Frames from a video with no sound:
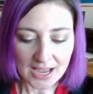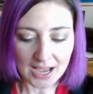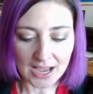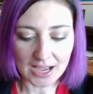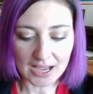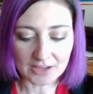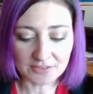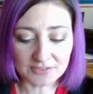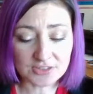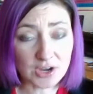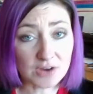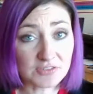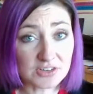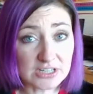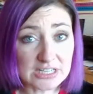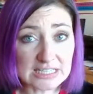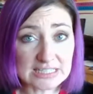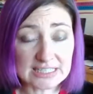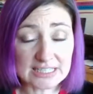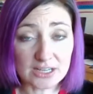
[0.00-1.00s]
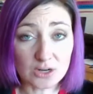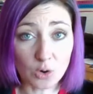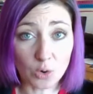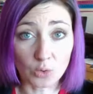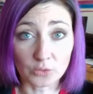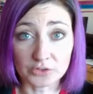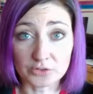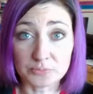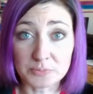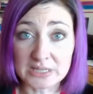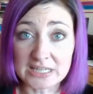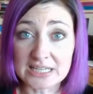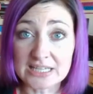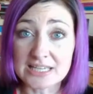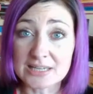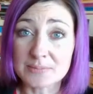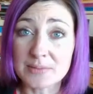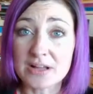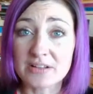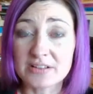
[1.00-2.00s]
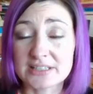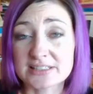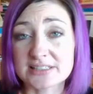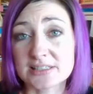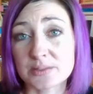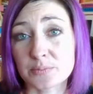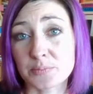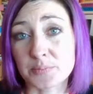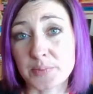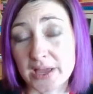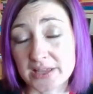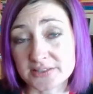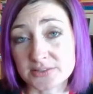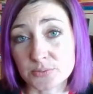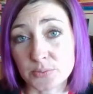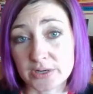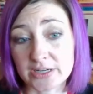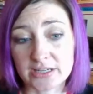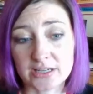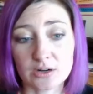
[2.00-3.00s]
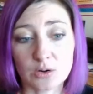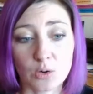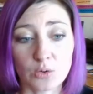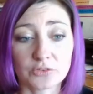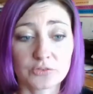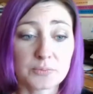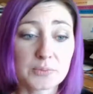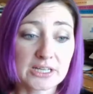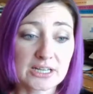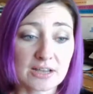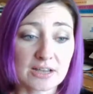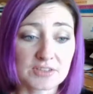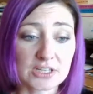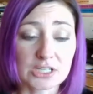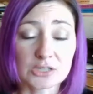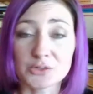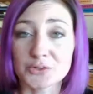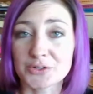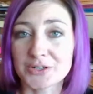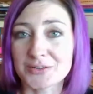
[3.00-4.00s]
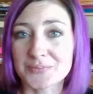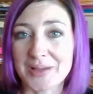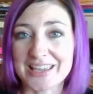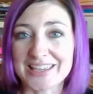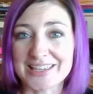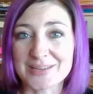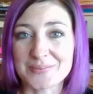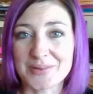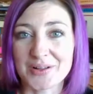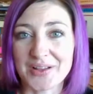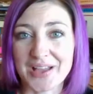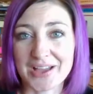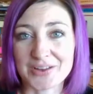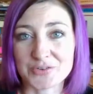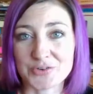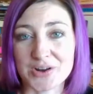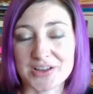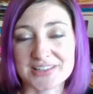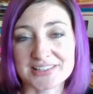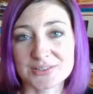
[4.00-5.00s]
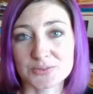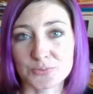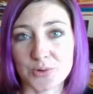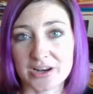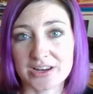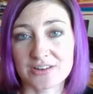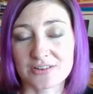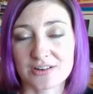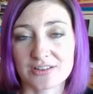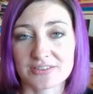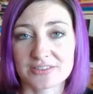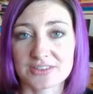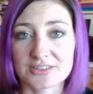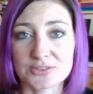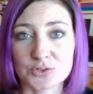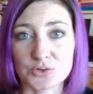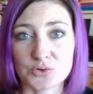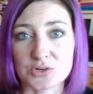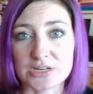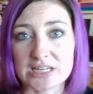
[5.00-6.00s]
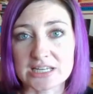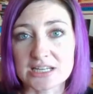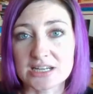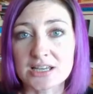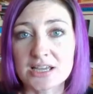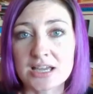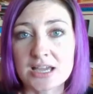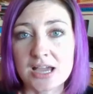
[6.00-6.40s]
If you ever need to get a hold of me, email is the best way to get a hold of me, and I've included my email address right here on the screen.